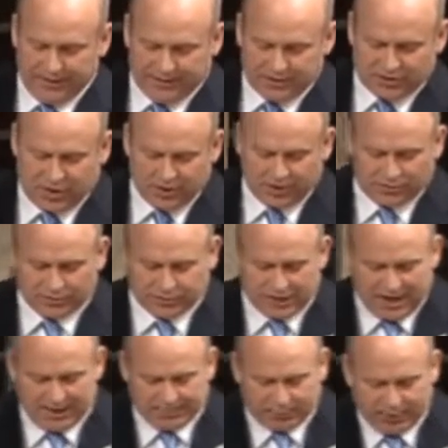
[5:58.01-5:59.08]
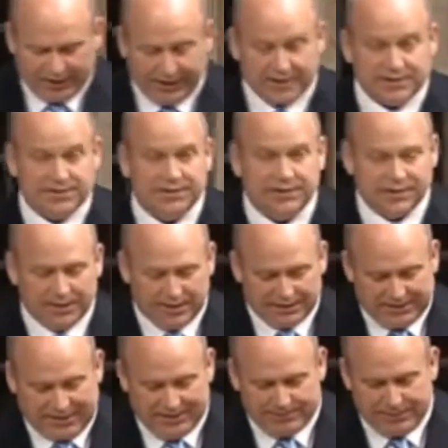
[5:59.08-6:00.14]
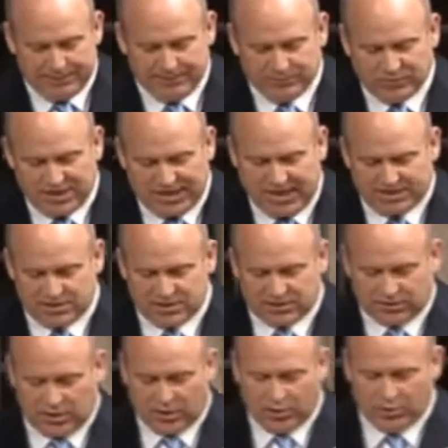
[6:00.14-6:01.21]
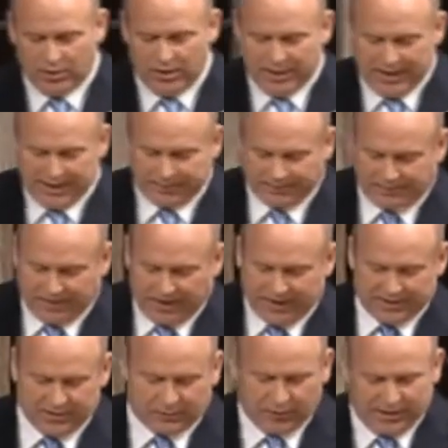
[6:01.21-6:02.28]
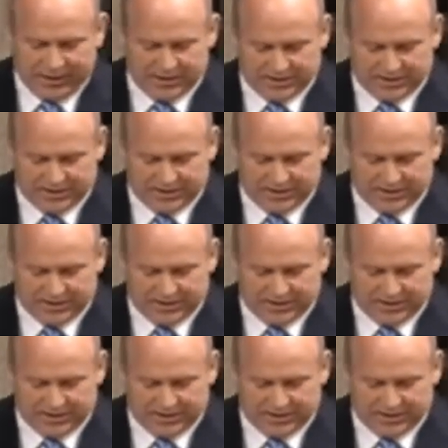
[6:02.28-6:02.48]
This article is high praise. Keeping taxes low and providing the right